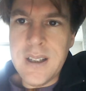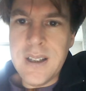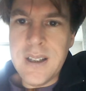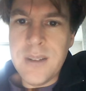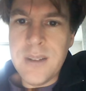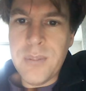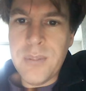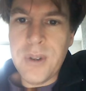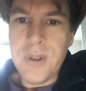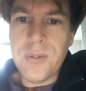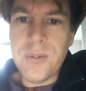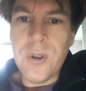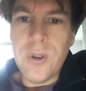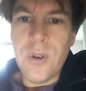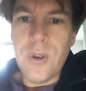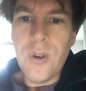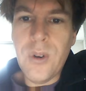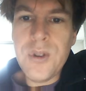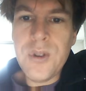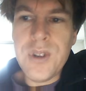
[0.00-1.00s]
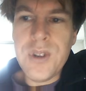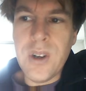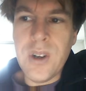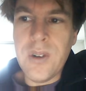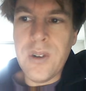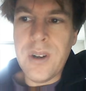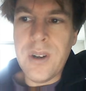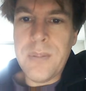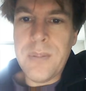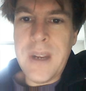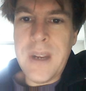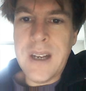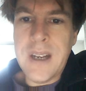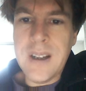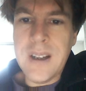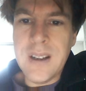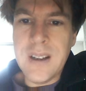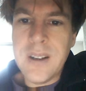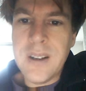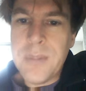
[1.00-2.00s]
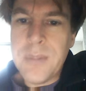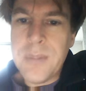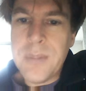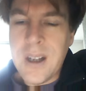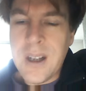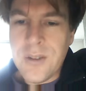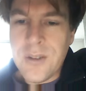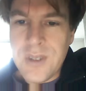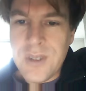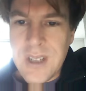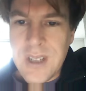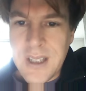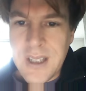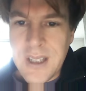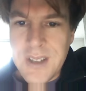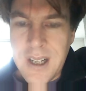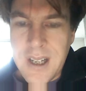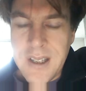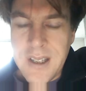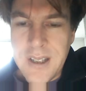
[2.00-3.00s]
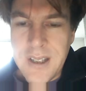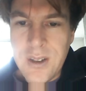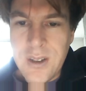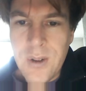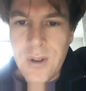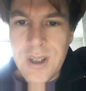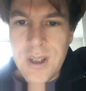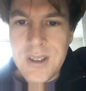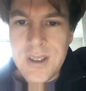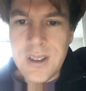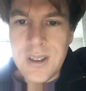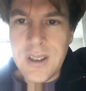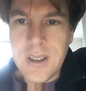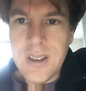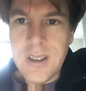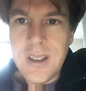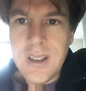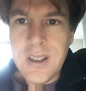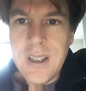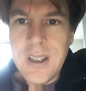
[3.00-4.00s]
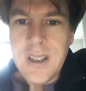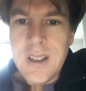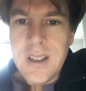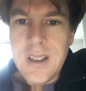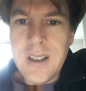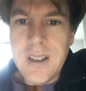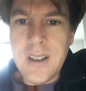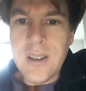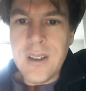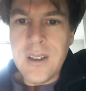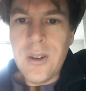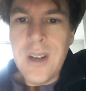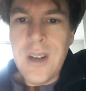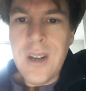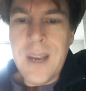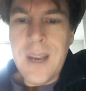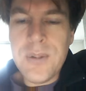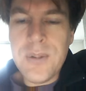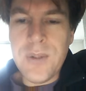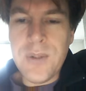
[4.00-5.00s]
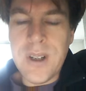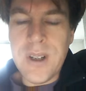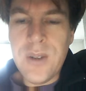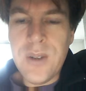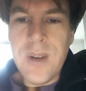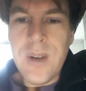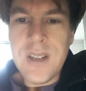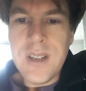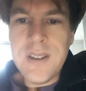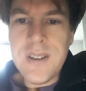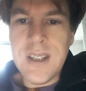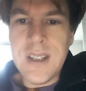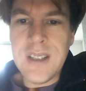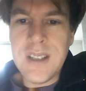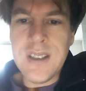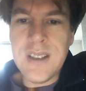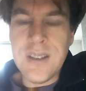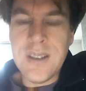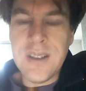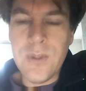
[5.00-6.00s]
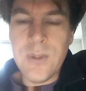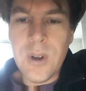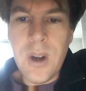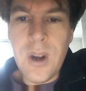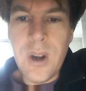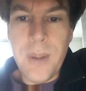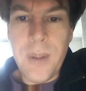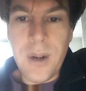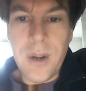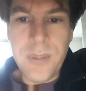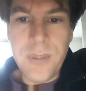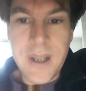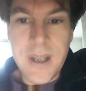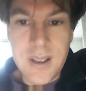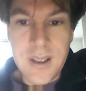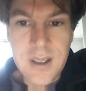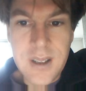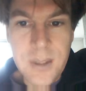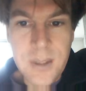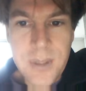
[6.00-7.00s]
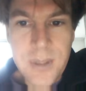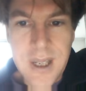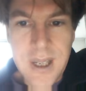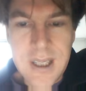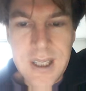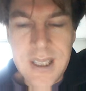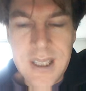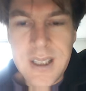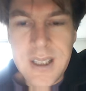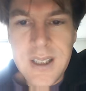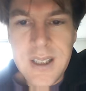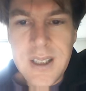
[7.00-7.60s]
but will also make big countries like China and the US collapse, where the US thinks it will come out better, apparently.